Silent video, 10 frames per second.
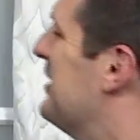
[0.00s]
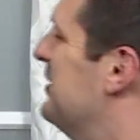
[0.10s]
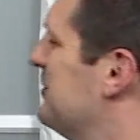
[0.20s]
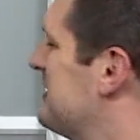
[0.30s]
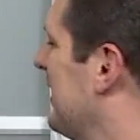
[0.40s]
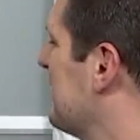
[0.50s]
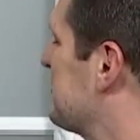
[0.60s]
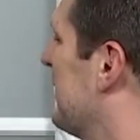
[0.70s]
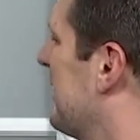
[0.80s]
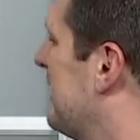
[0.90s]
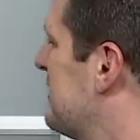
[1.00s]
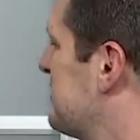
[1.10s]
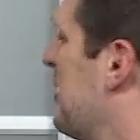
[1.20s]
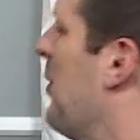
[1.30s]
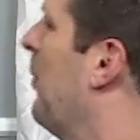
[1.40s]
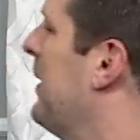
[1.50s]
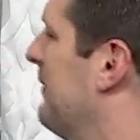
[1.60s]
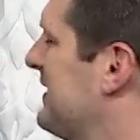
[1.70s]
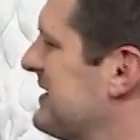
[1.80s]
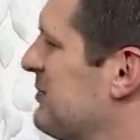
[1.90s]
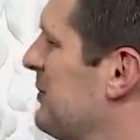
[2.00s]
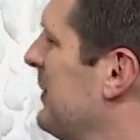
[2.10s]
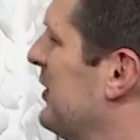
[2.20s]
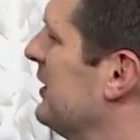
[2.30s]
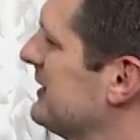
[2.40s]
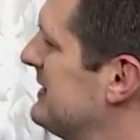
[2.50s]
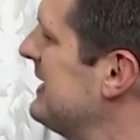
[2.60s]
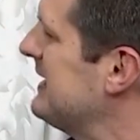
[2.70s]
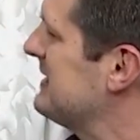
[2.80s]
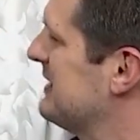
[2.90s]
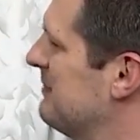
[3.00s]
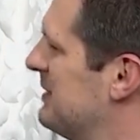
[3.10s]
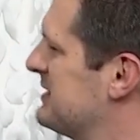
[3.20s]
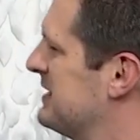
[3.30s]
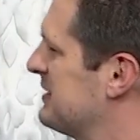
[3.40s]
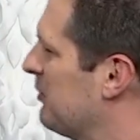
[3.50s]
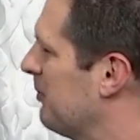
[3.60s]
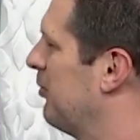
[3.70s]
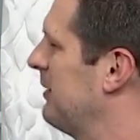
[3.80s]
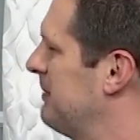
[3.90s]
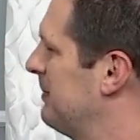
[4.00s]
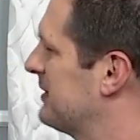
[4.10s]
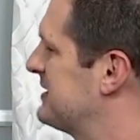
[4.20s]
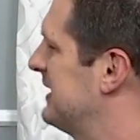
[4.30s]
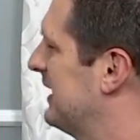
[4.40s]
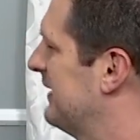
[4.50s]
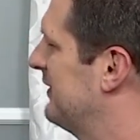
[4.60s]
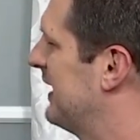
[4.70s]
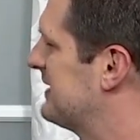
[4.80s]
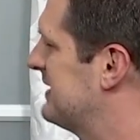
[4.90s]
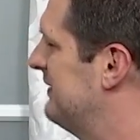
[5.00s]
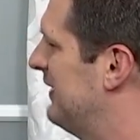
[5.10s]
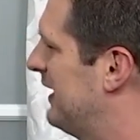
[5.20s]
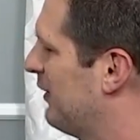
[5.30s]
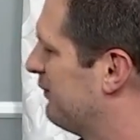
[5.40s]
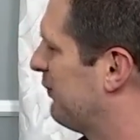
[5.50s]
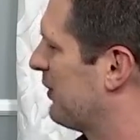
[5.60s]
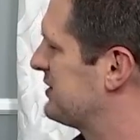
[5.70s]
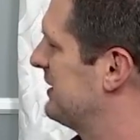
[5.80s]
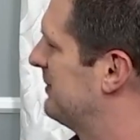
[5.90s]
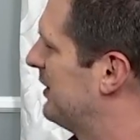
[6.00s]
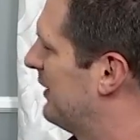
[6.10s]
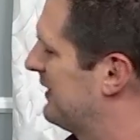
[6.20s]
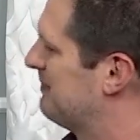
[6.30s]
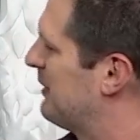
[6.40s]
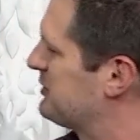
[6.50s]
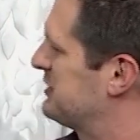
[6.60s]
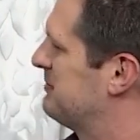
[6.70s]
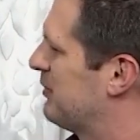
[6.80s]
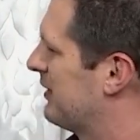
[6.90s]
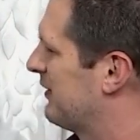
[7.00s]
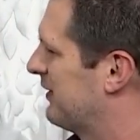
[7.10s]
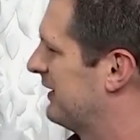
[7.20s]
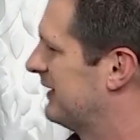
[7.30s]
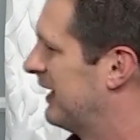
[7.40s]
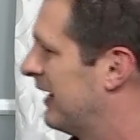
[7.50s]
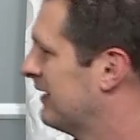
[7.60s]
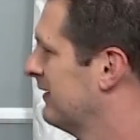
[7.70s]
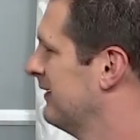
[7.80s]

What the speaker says: You tell us what it is. This is what we call a tease in the business, and we'll point people to CILiving.tv, and it'll force them to go get the most important thing there.